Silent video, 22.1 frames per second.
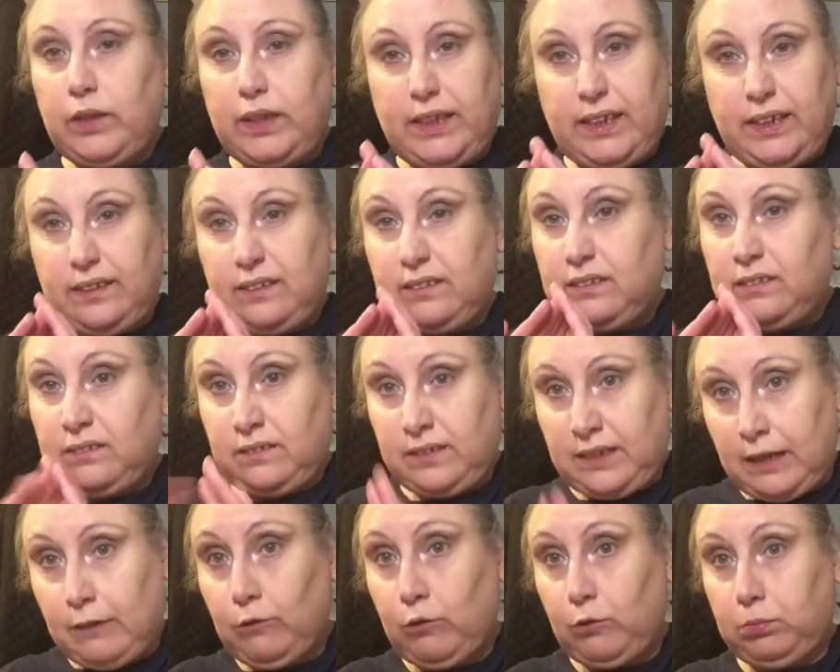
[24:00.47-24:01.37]
is
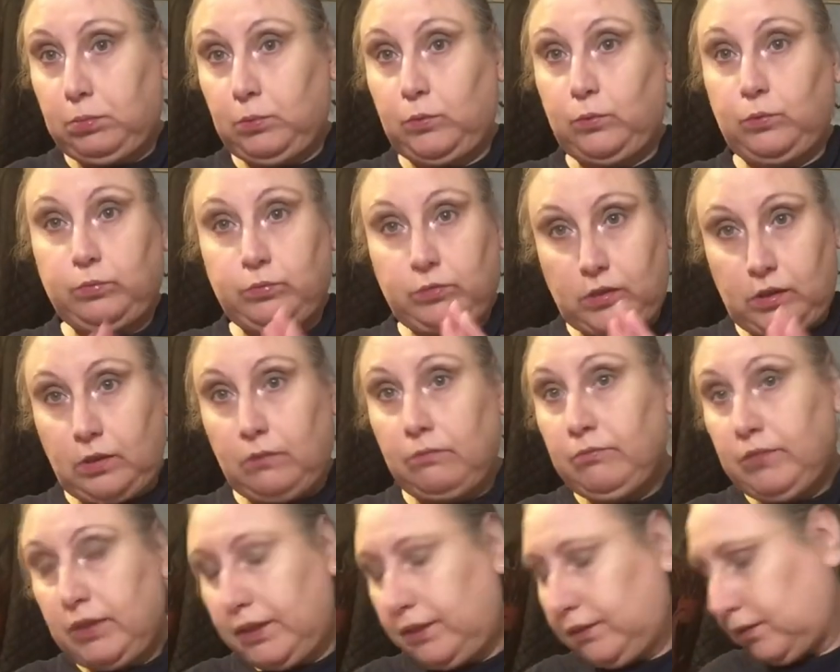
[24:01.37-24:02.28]
terrible, so I'm
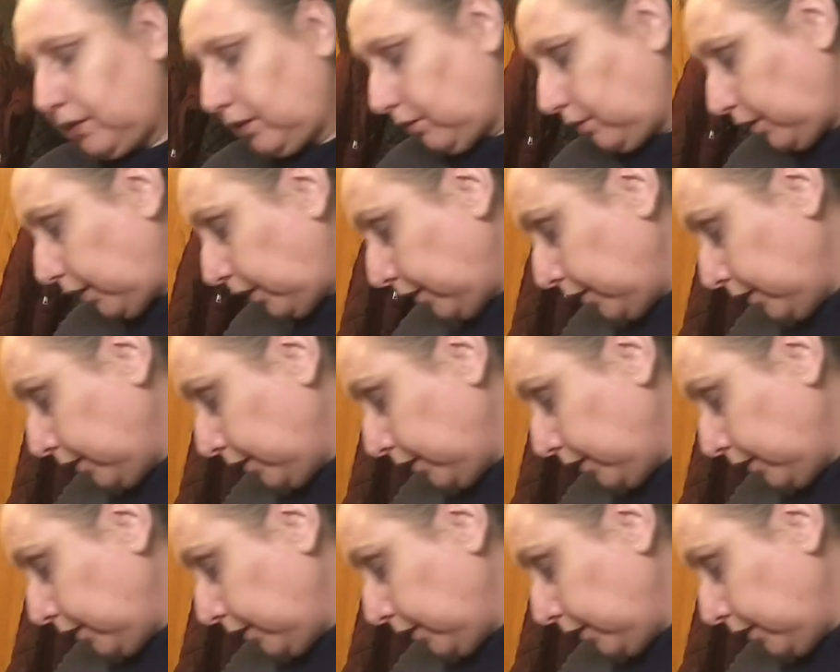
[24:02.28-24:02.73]
really sorry.